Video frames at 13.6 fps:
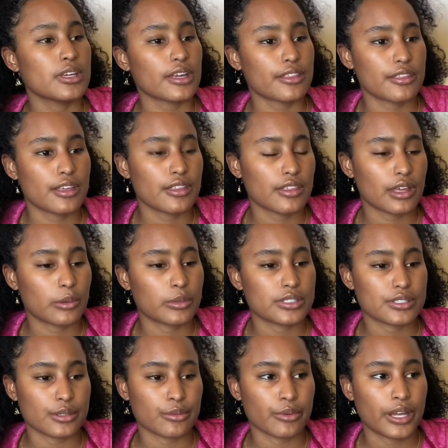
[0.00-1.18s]
think that was
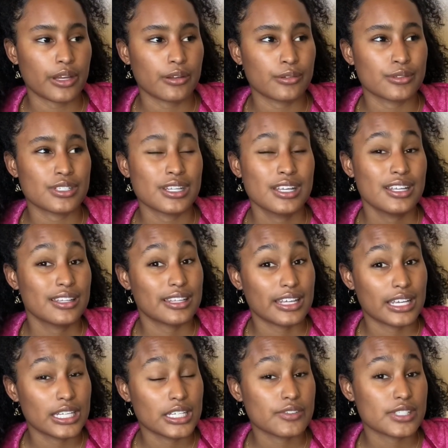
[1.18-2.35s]
around the
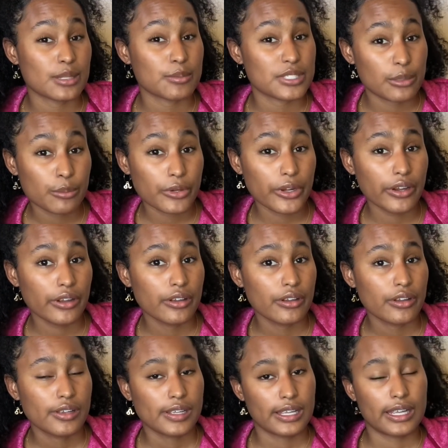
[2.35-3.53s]
end of September,
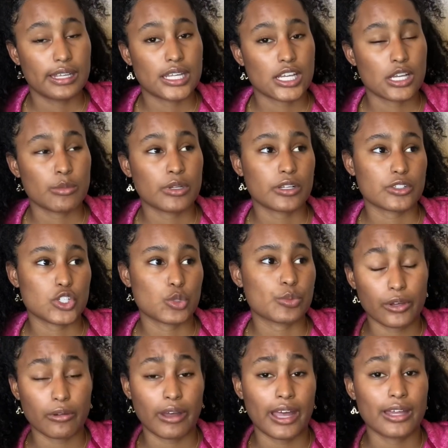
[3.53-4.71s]
and now I'm in October.
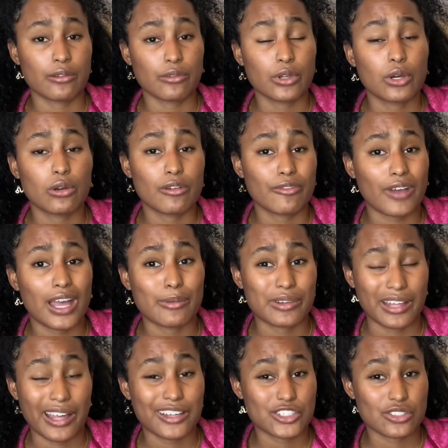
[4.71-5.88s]
So I don't know if I would
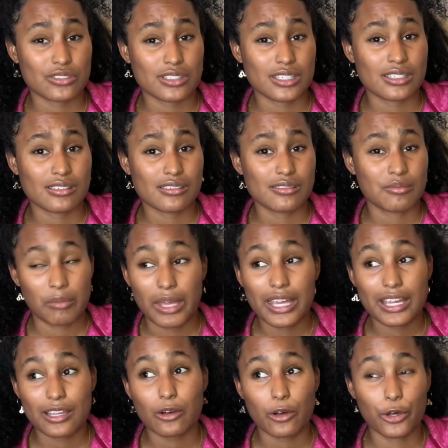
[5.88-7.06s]
actually make
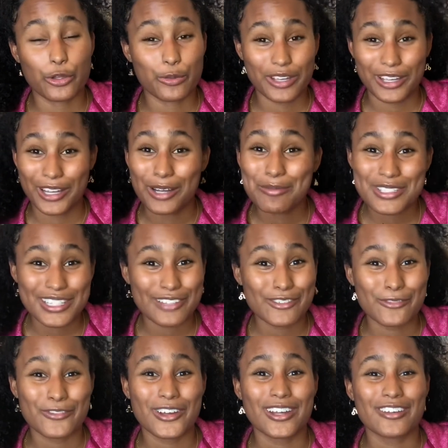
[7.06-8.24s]
it all the way up to level
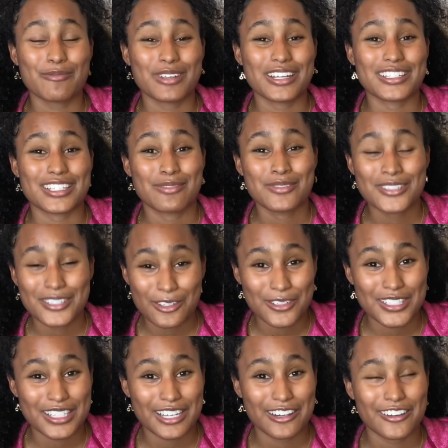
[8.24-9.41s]
5, because I'm so
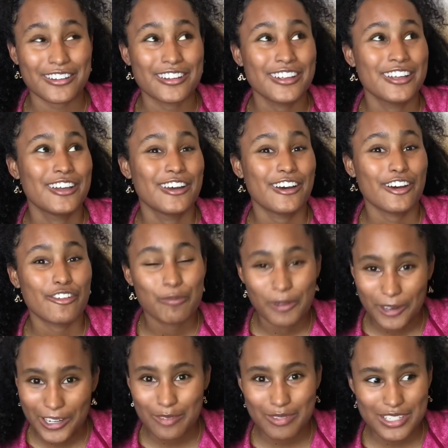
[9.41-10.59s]
scared of
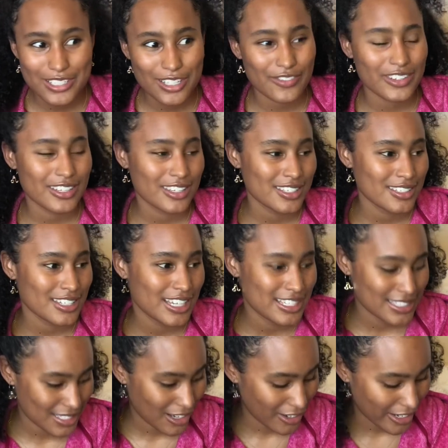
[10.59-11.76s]
burning myself again and
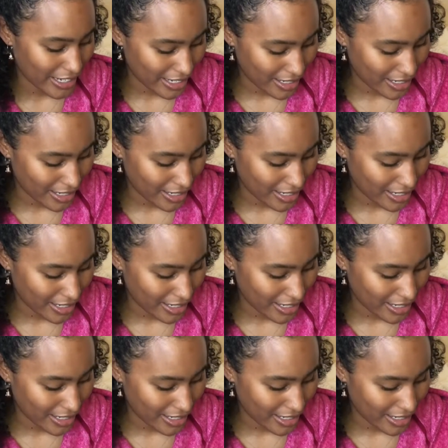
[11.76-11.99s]
scarring